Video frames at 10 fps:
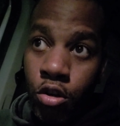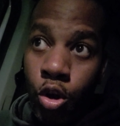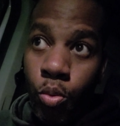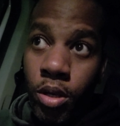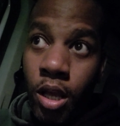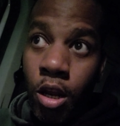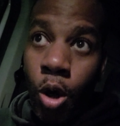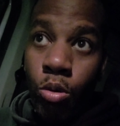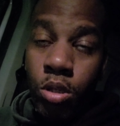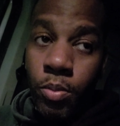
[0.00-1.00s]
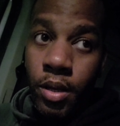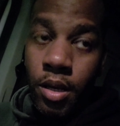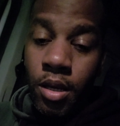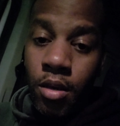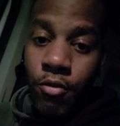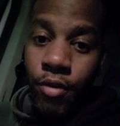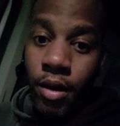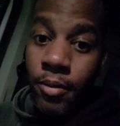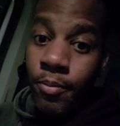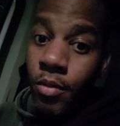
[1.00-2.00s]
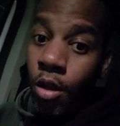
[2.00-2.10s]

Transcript: knowing that ultimately, right?